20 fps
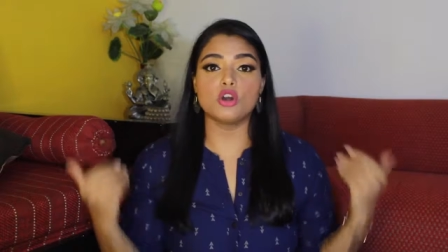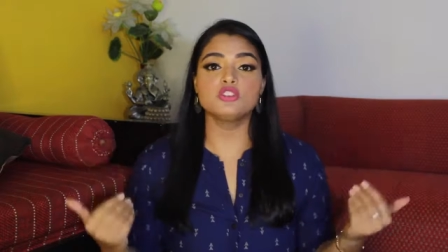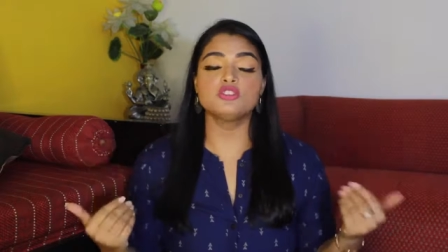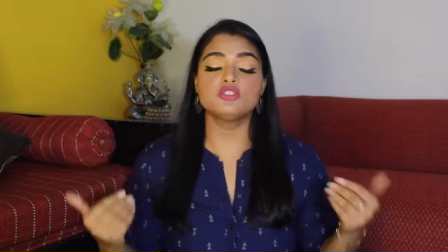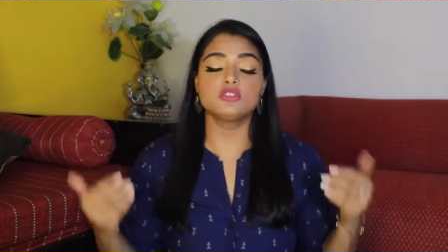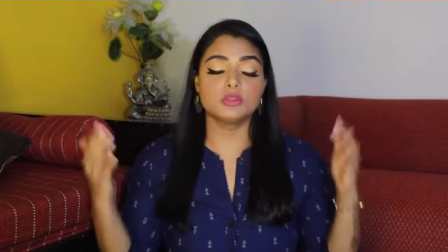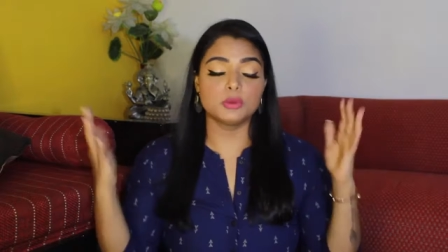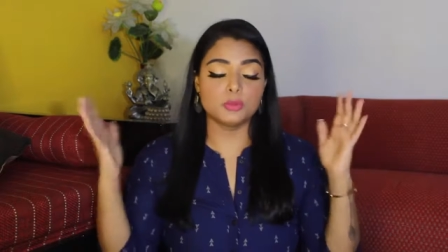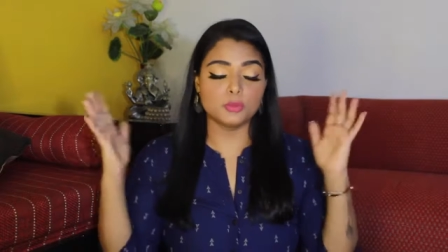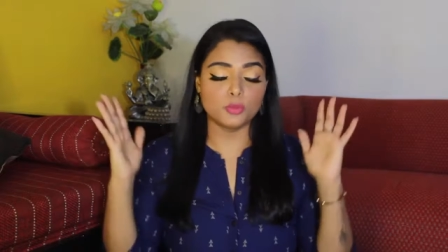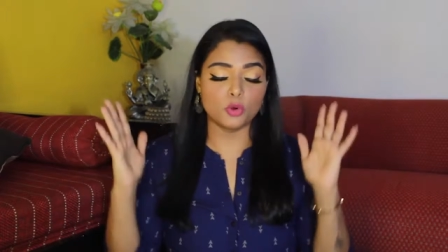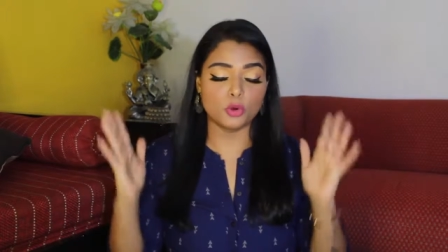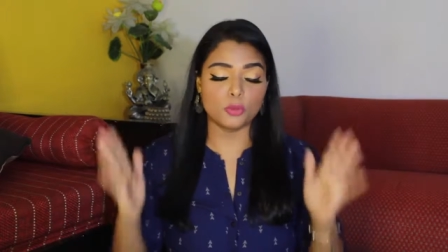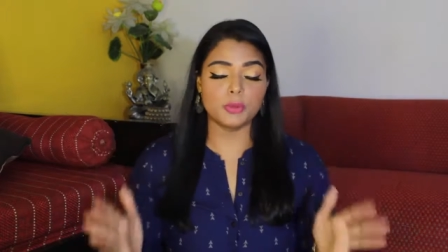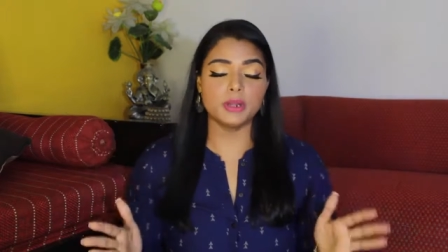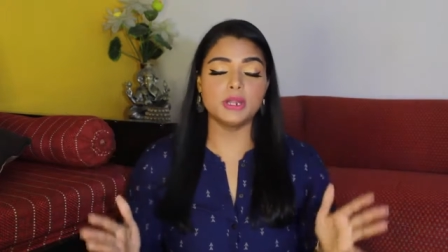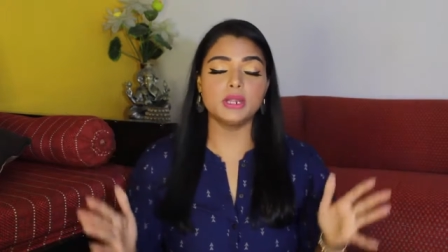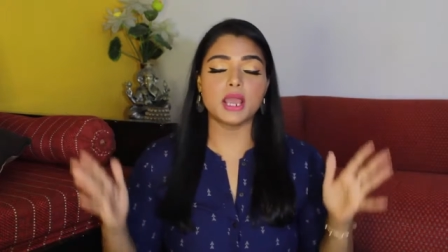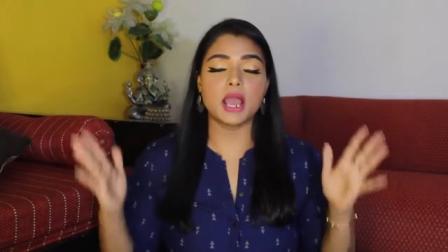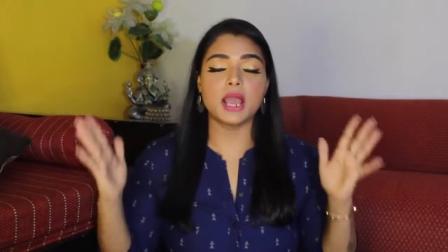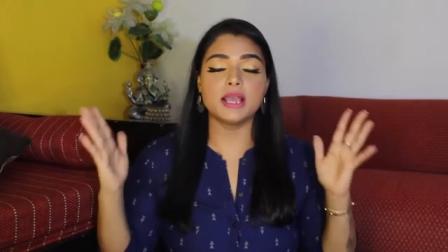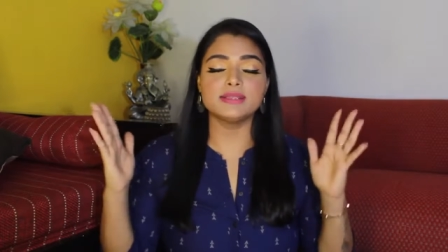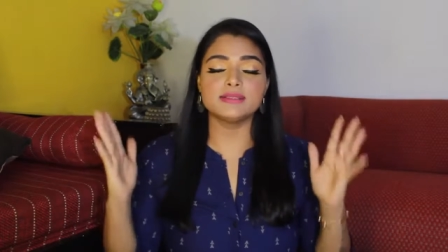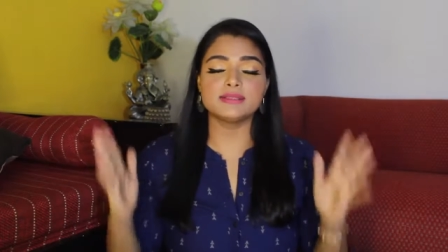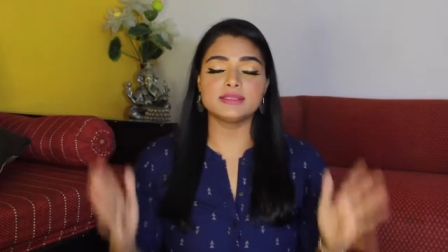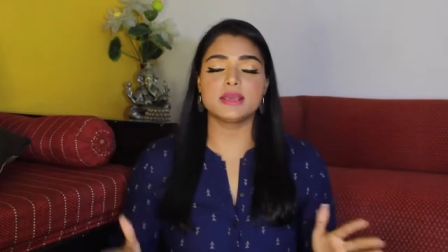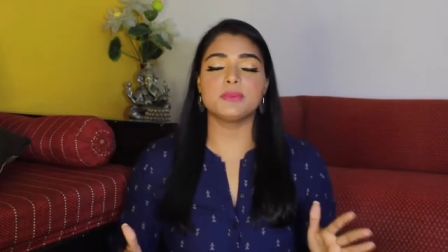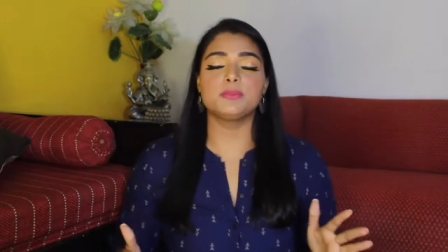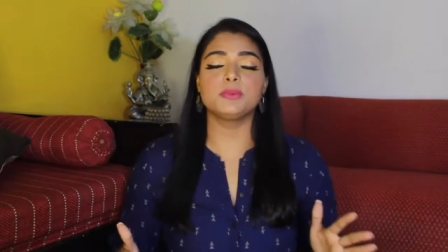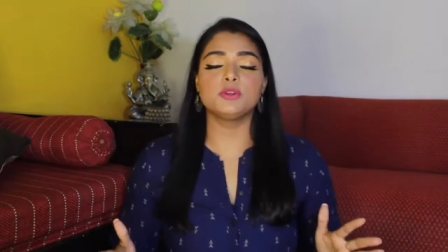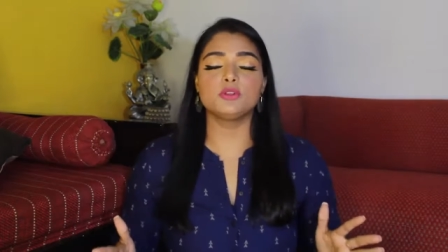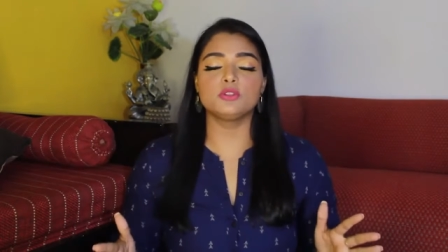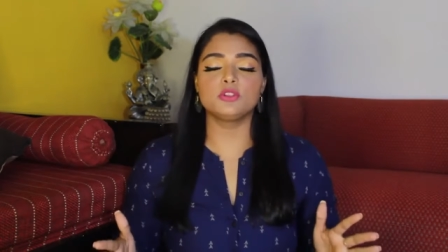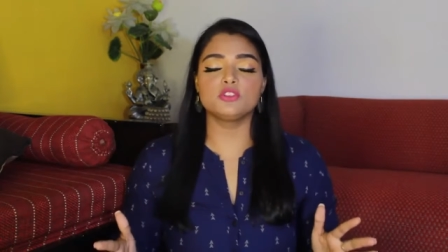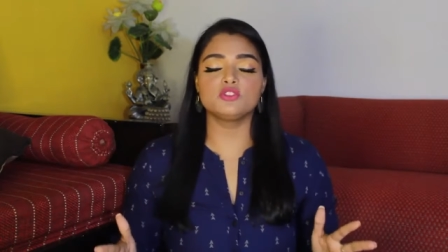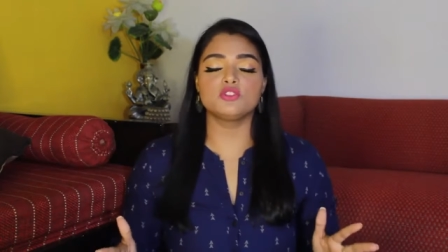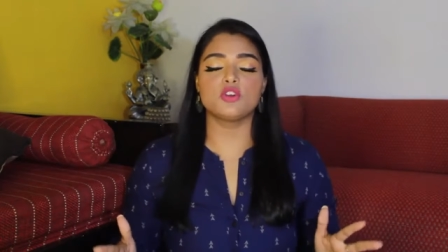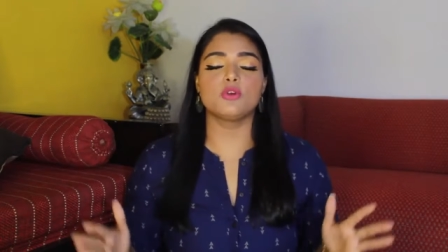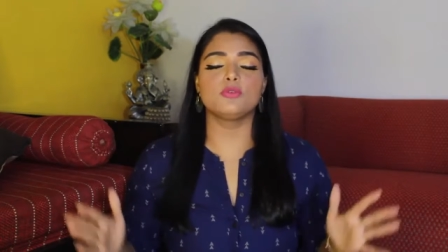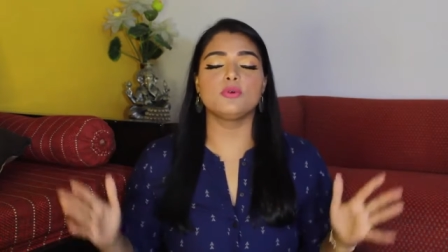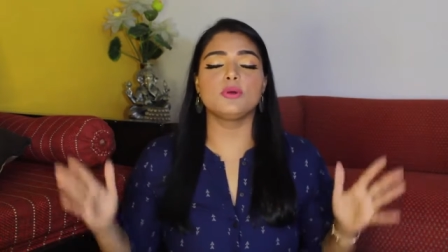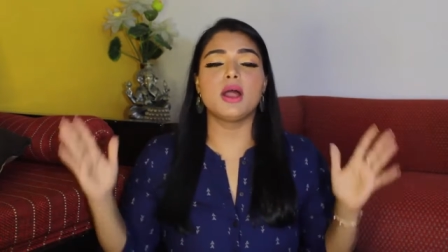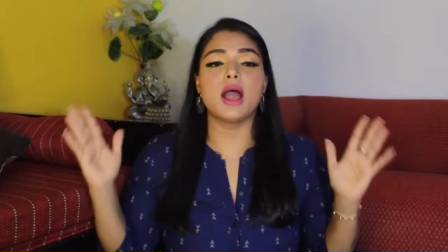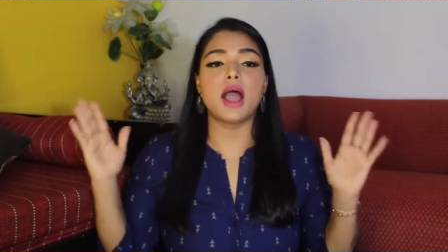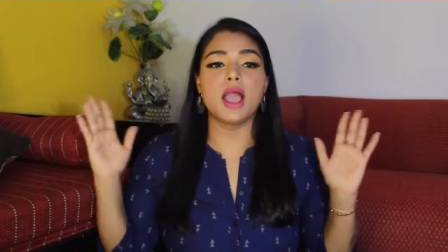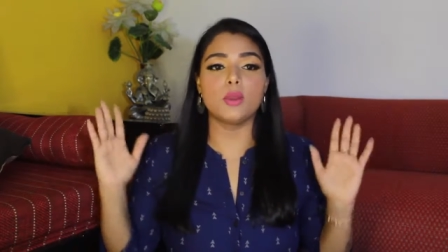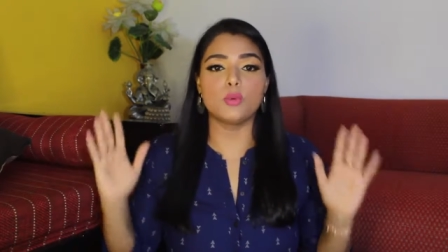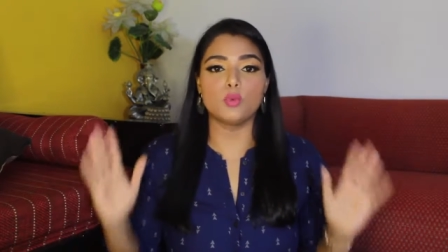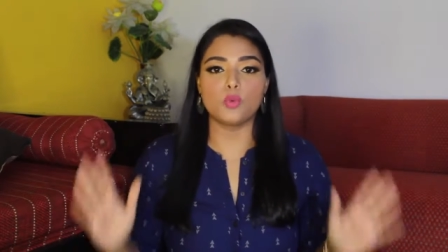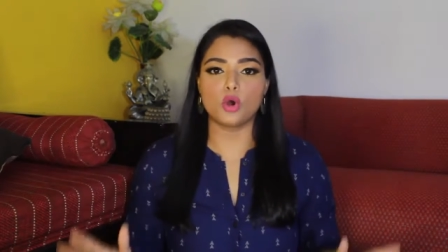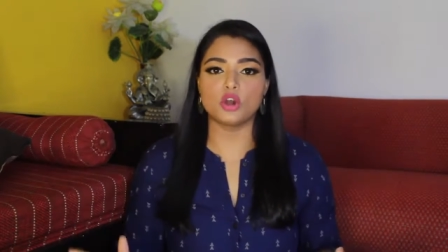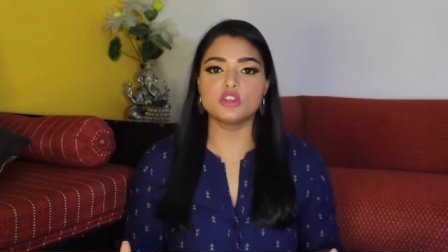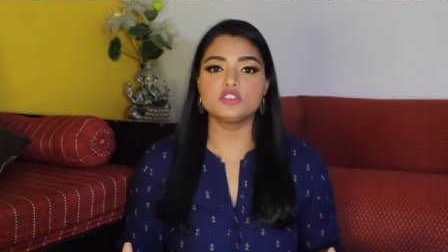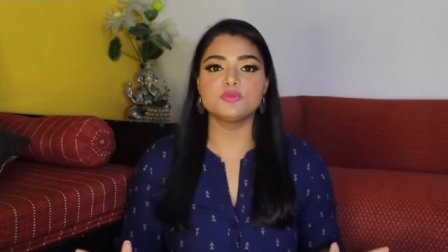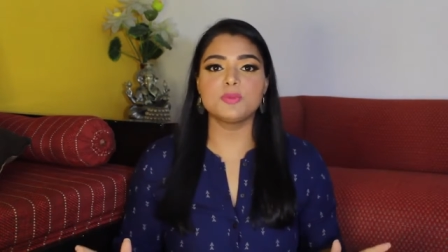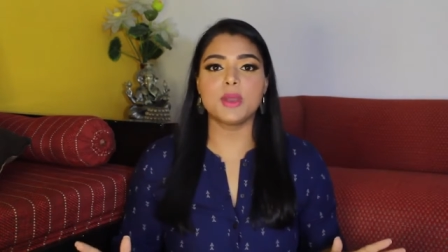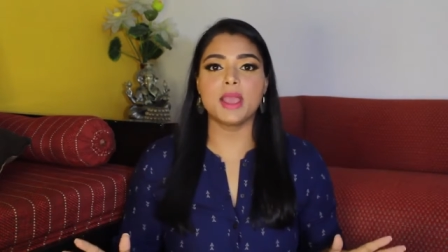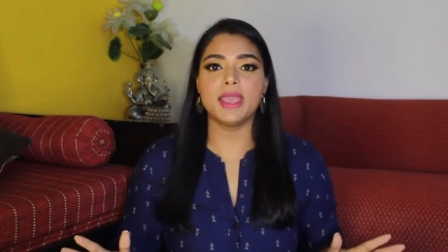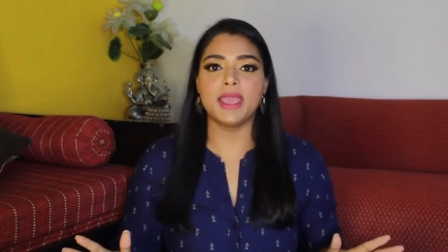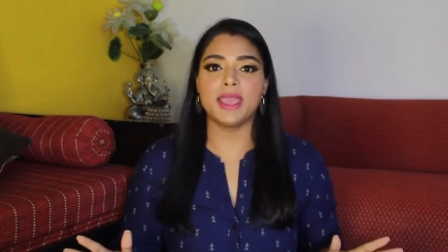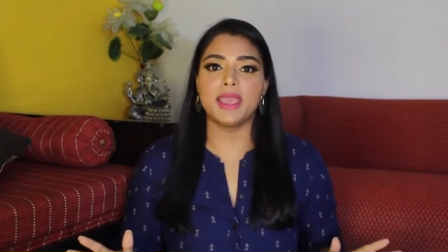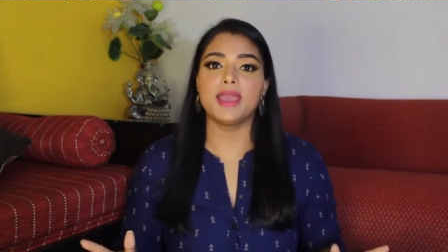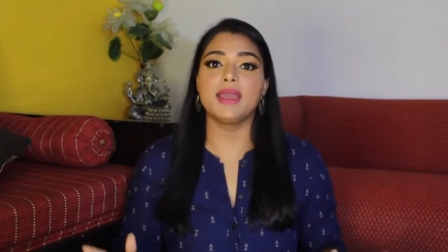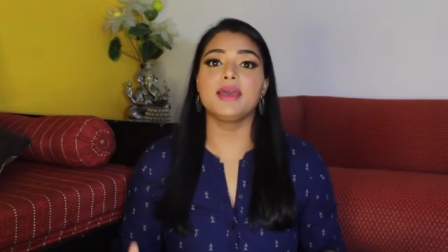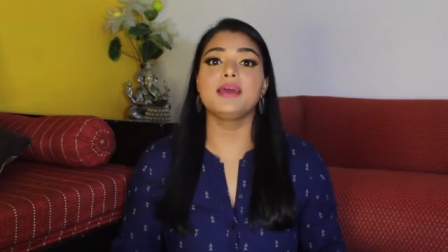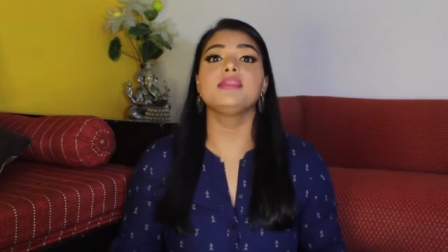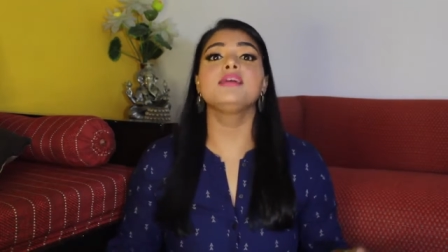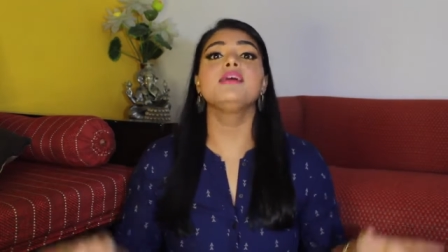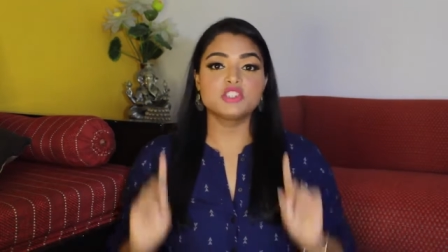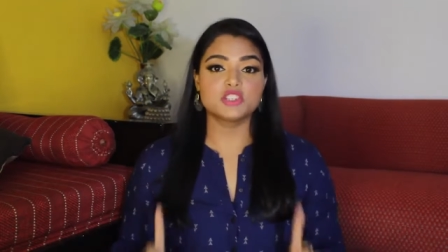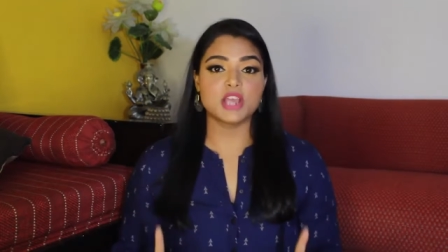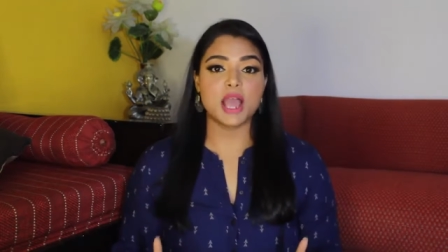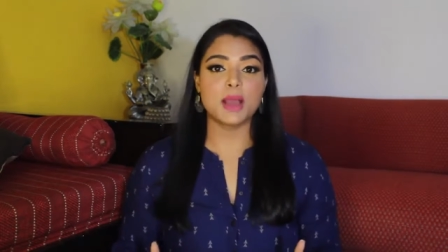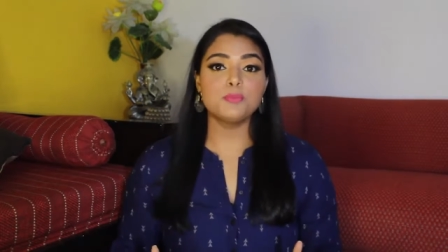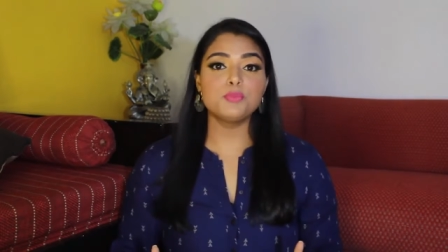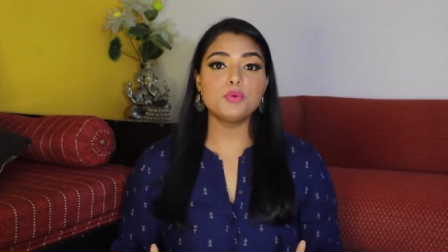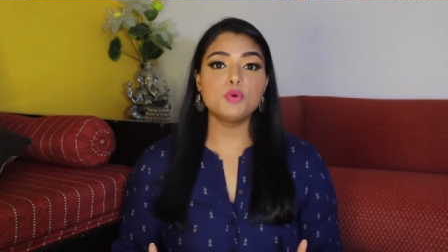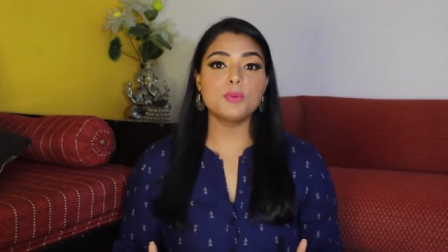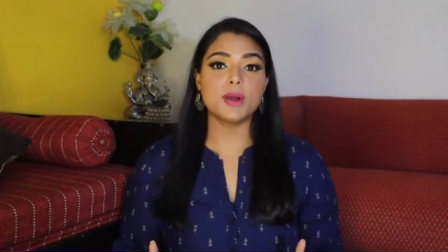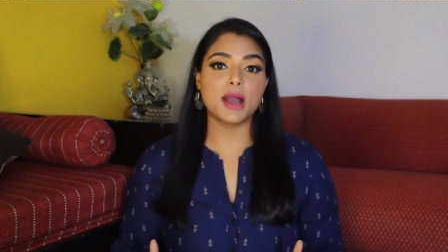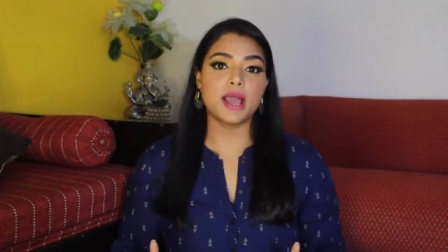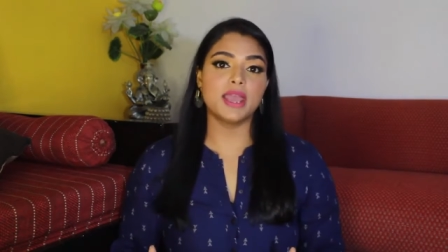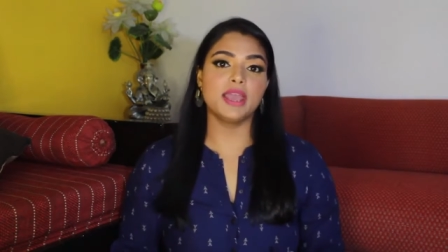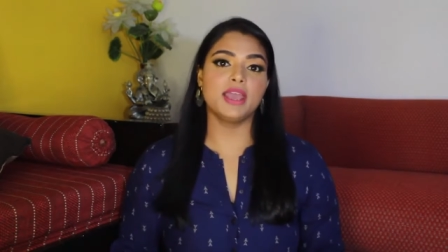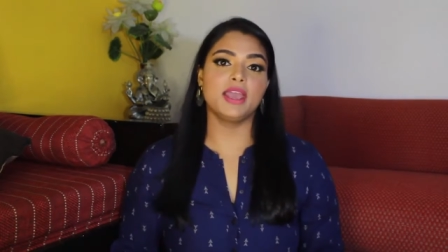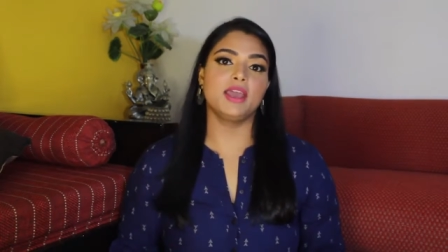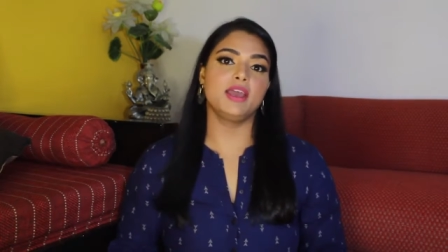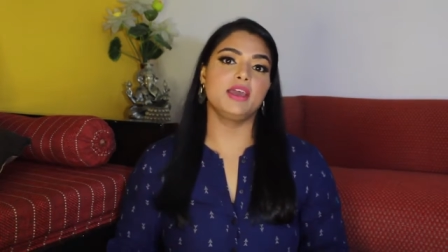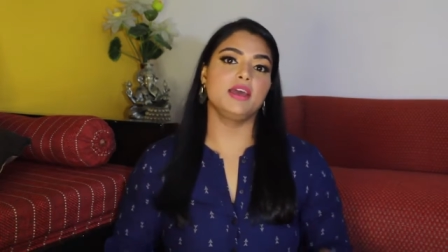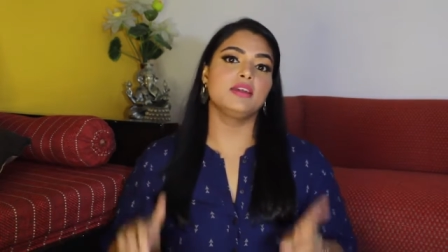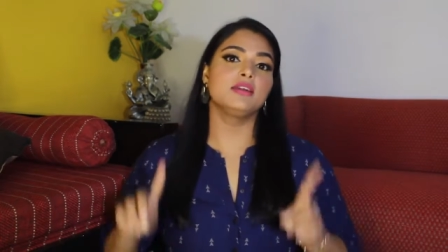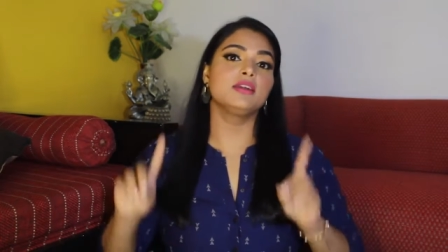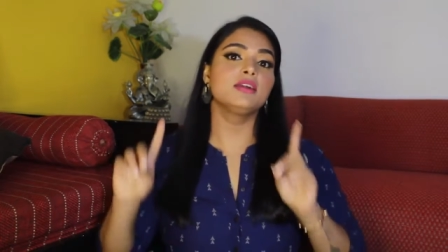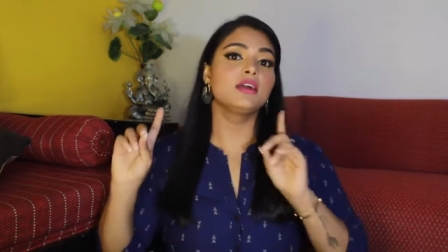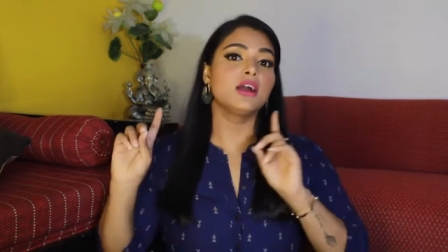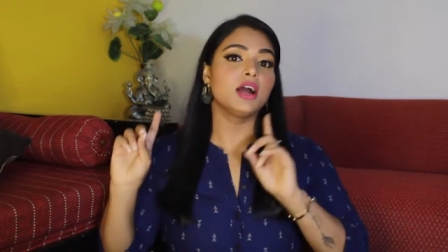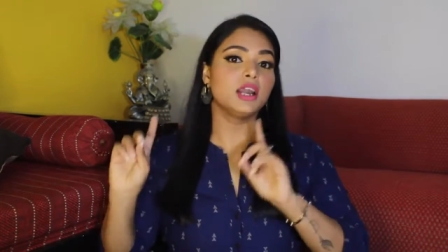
wash the moment I step into the shower I wash my hair, shampoo my hair,